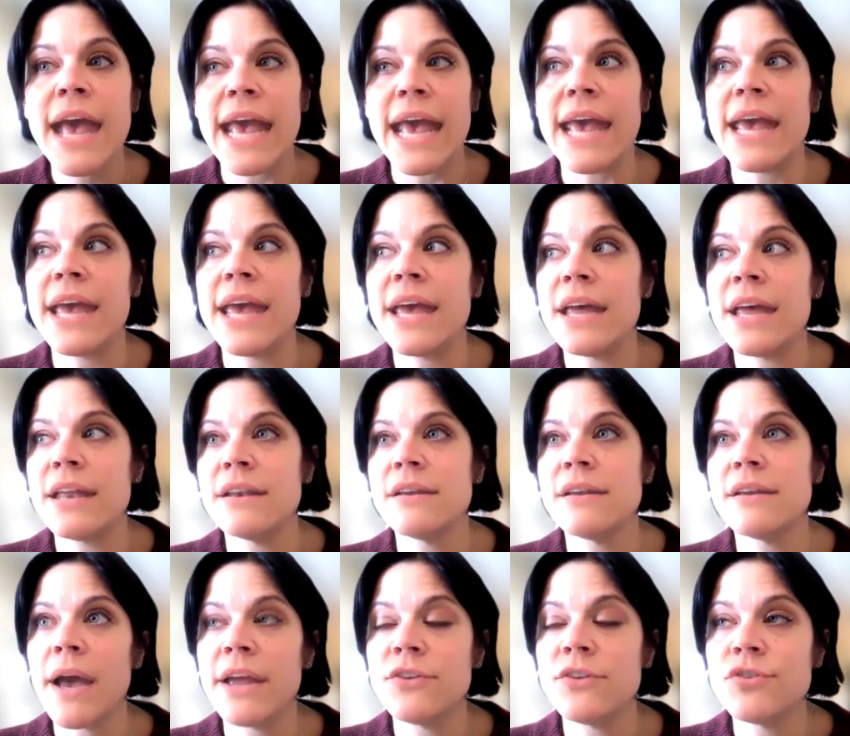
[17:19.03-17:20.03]
and
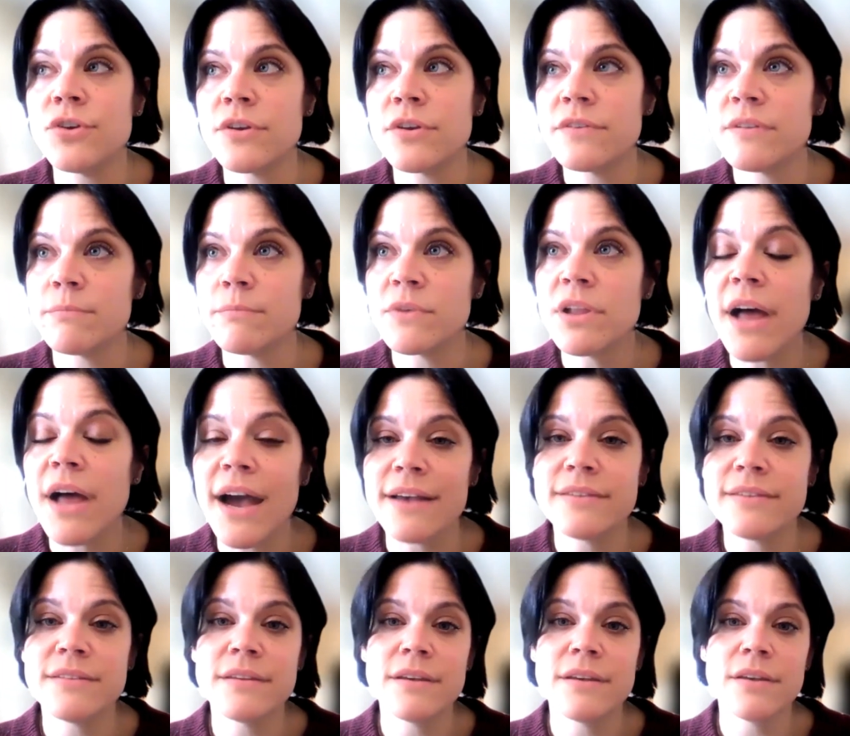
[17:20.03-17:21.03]
I took some
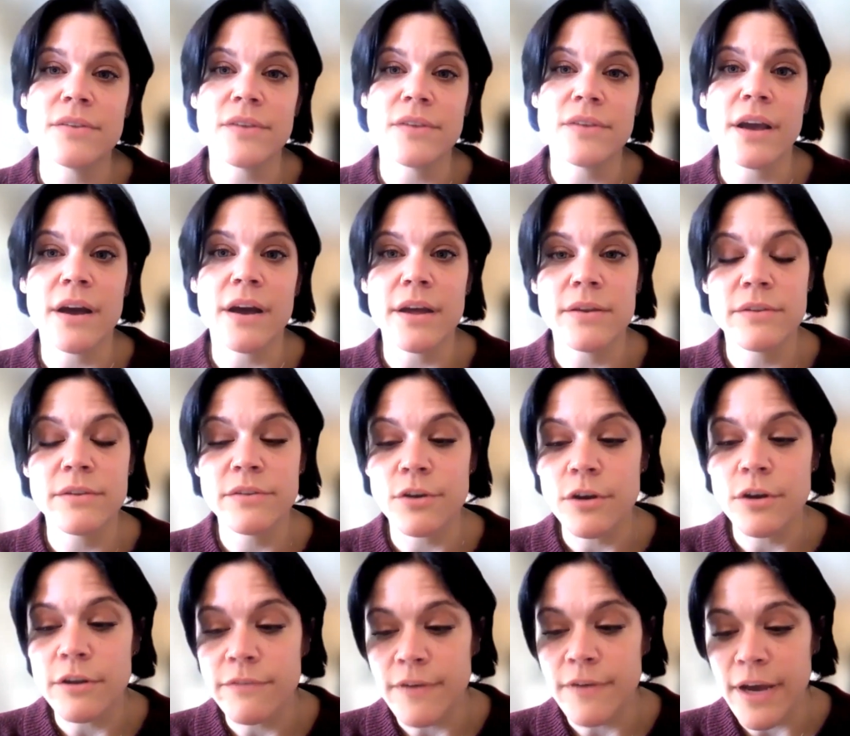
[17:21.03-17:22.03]
classes. I got
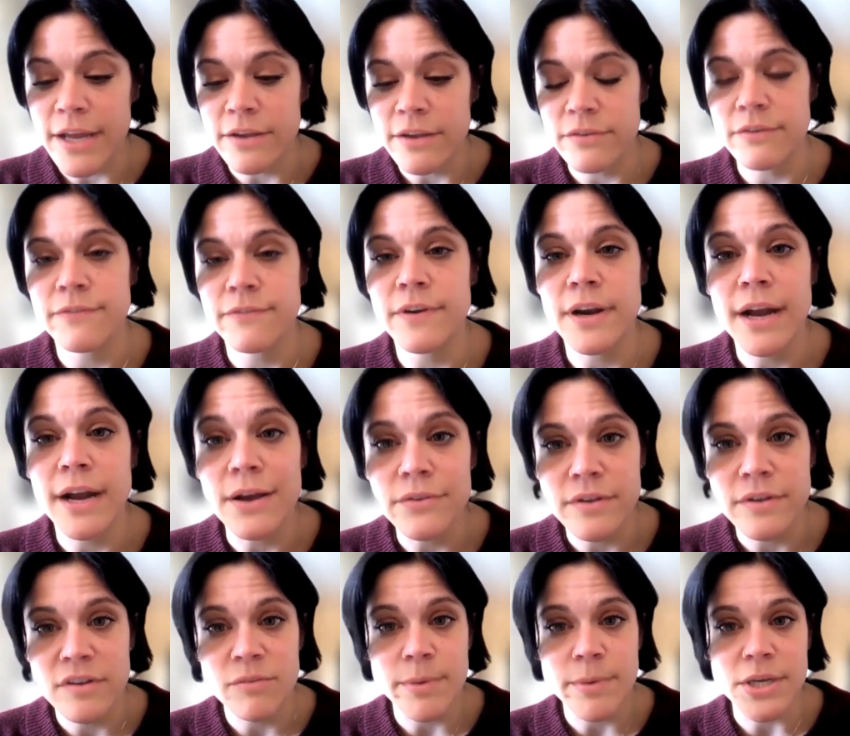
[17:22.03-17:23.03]
certified as a fair
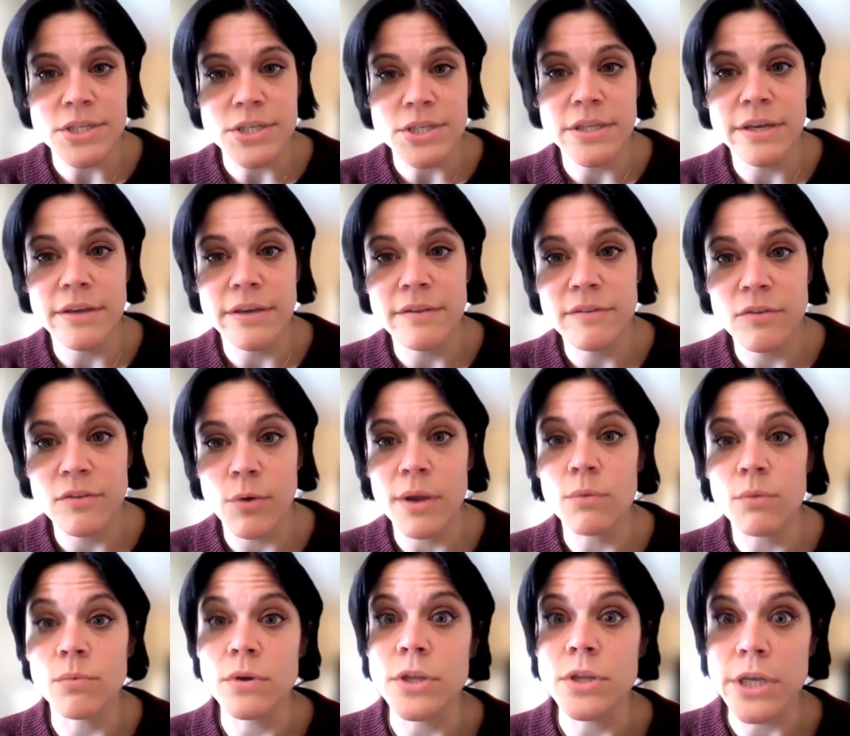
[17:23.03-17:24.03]
housing specialist, so I
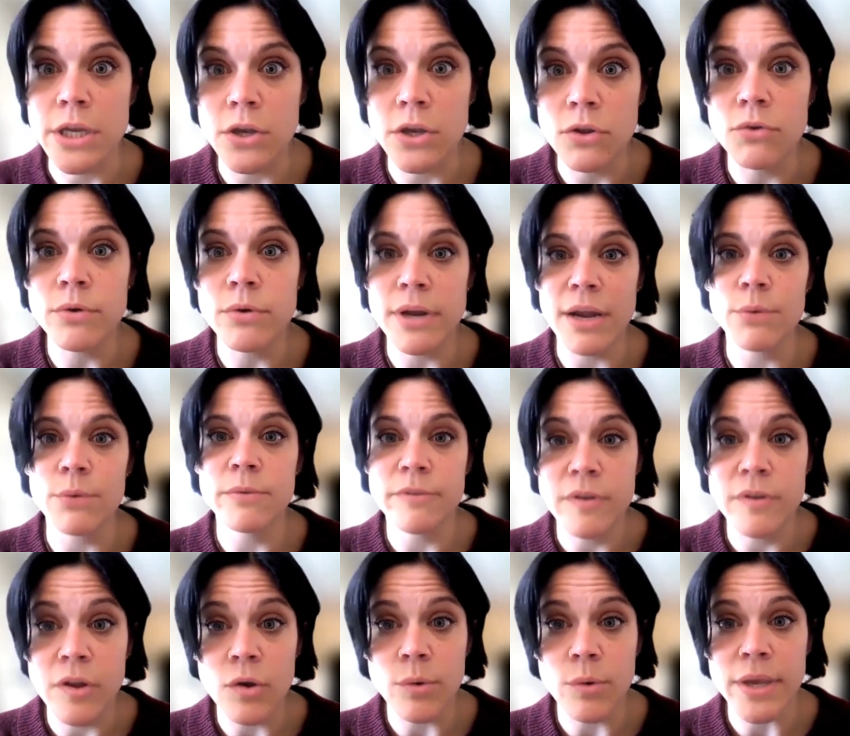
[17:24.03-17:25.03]
really knew what I was
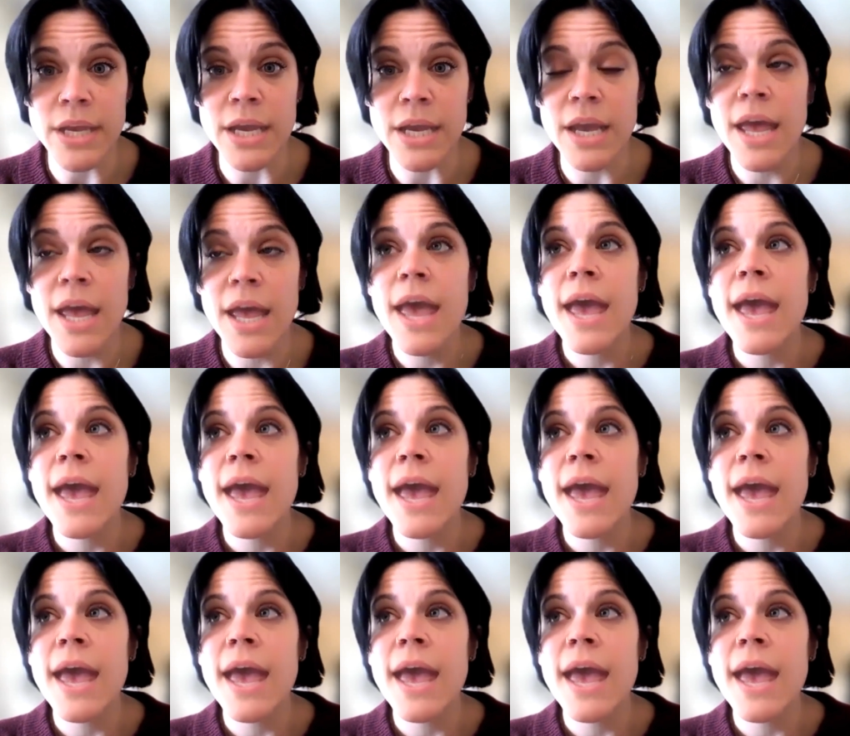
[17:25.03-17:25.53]
doing.